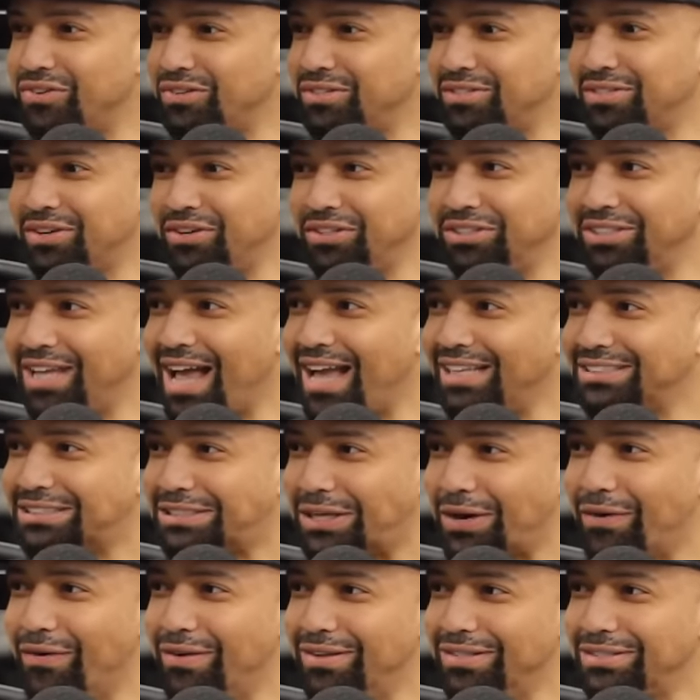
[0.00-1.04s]
just their
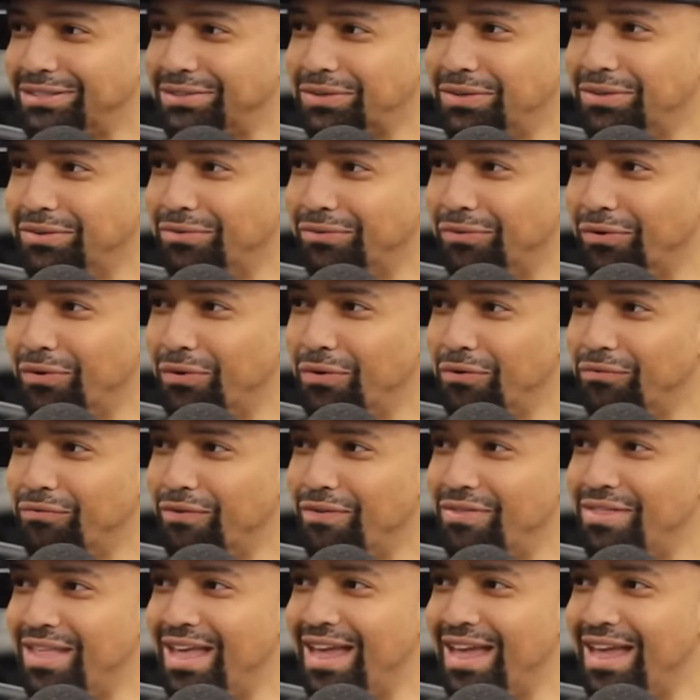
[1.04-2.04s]
testosterone is through the roof, and